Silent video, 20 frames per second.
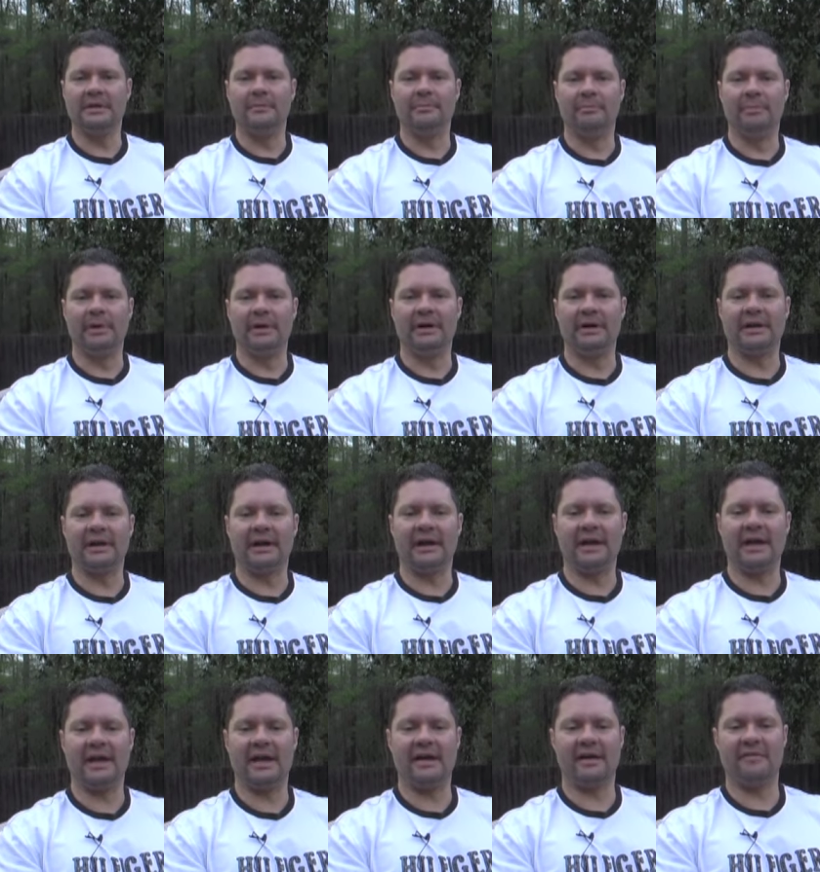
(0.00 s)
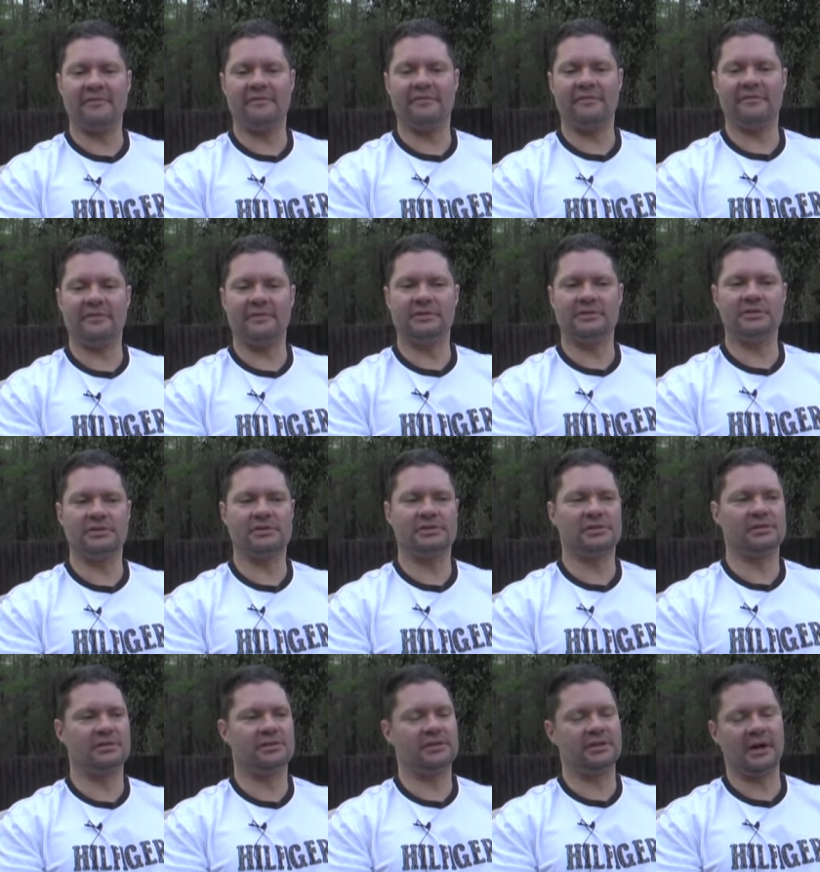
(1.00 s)
But I have
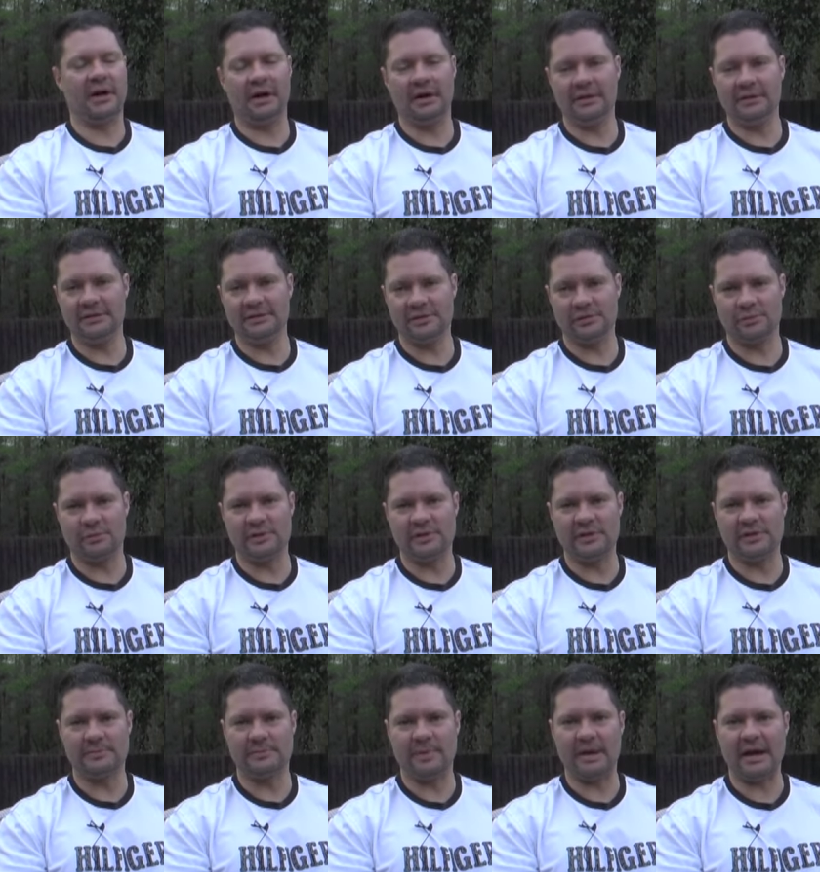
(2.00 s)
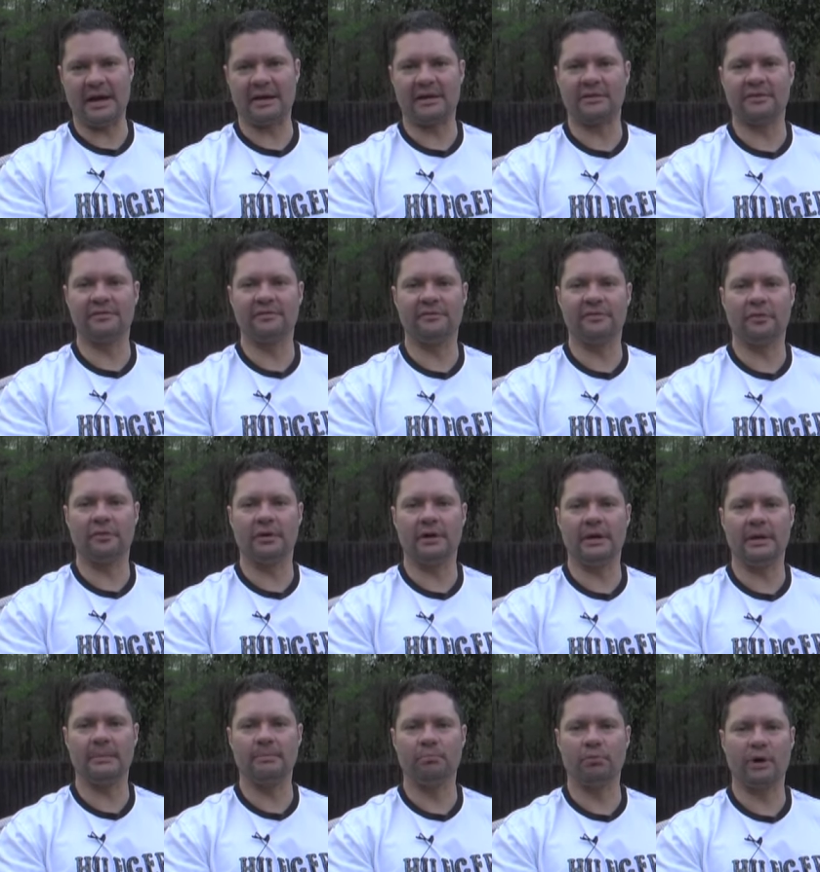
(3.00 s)
just tons of respect for
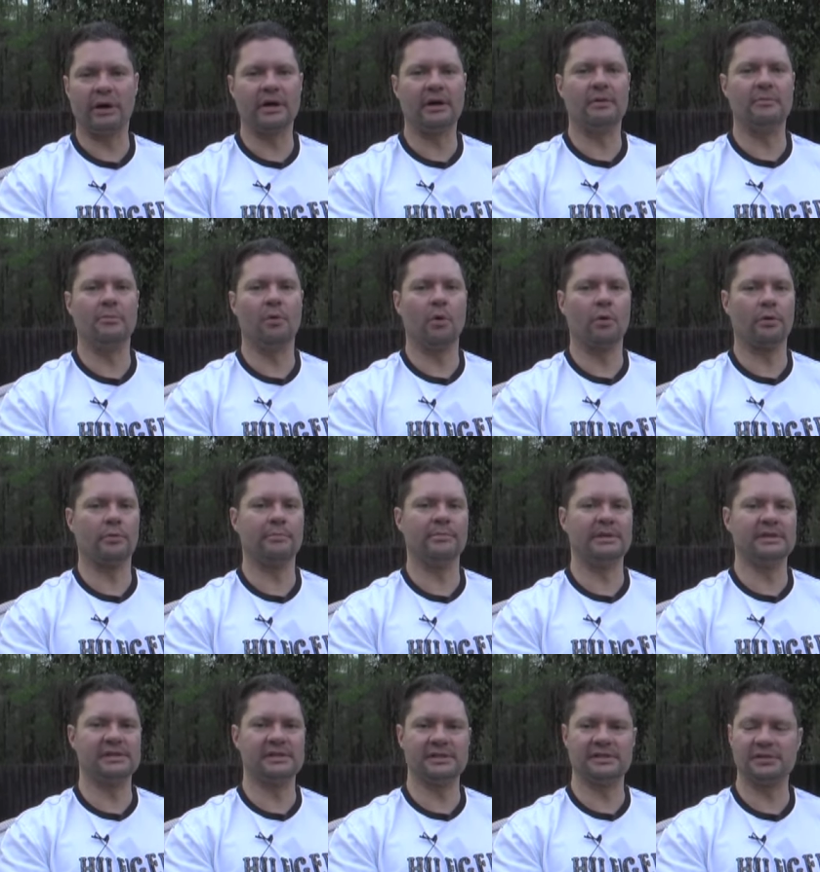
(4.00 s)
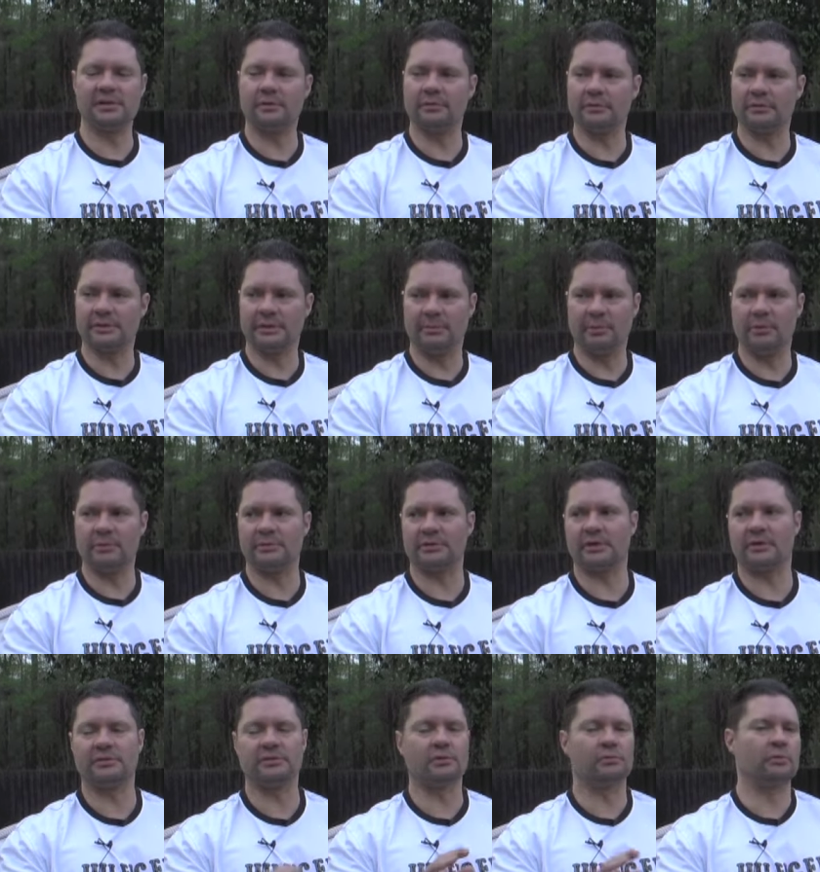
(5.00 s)
a brick and mortar business owner, somebody who
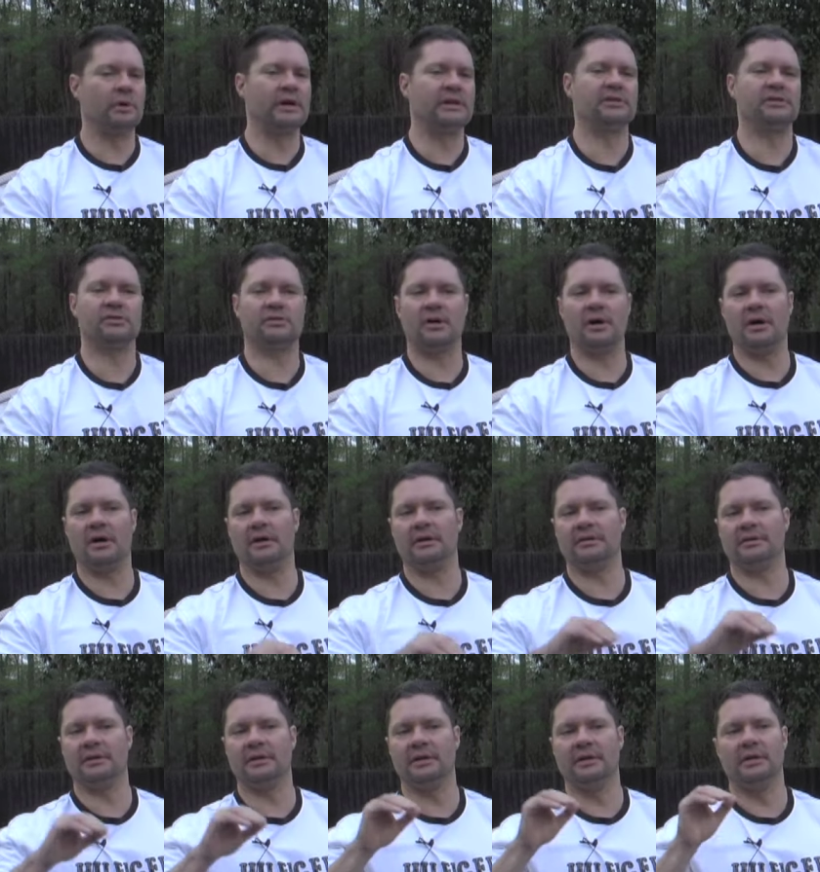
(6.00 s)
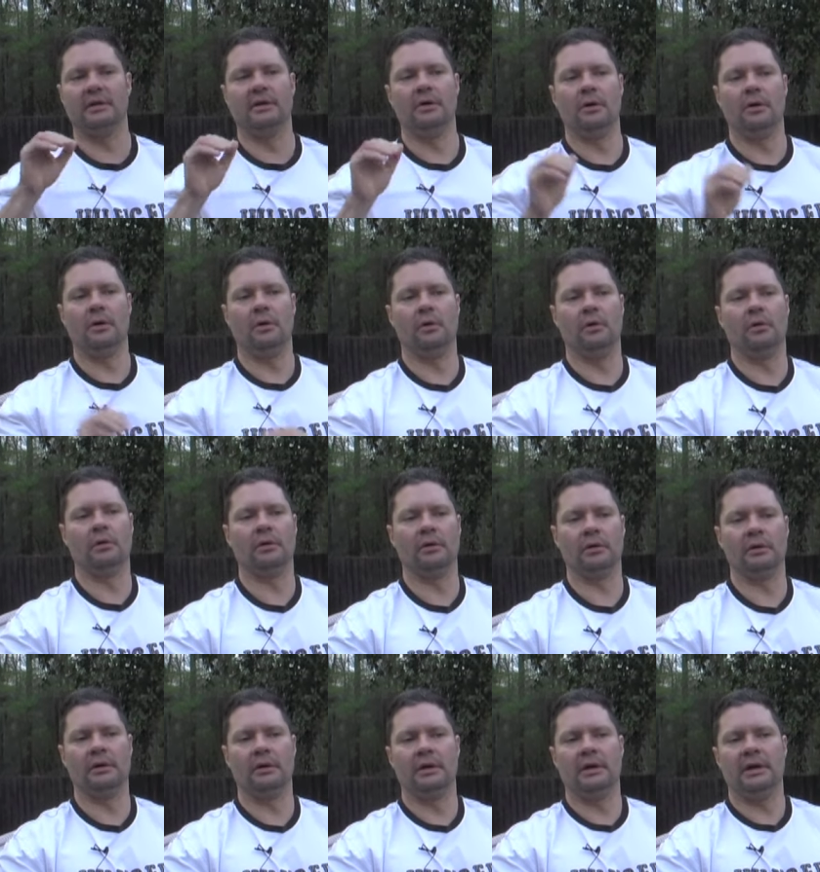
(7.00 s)
starts a restaurant
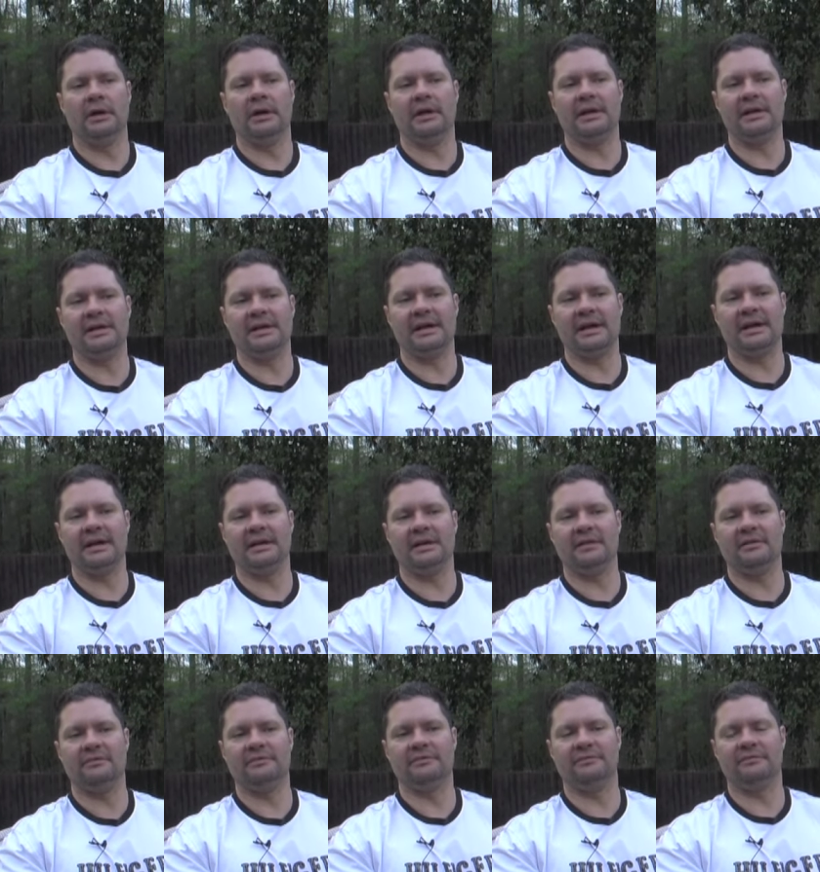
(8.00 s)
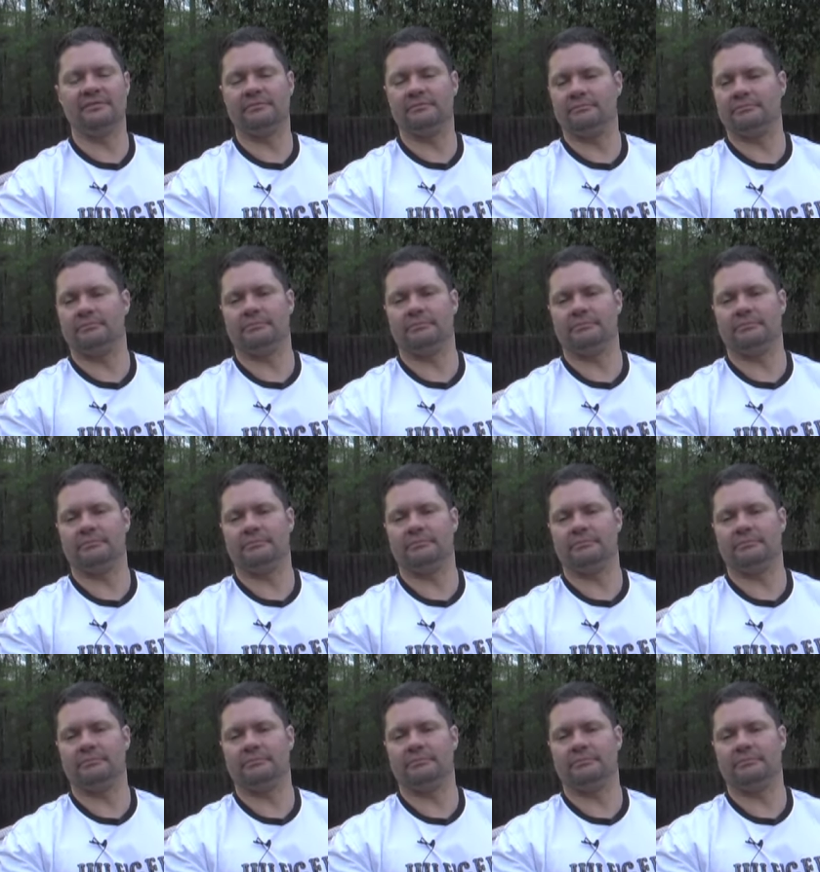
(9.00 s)
or any kind of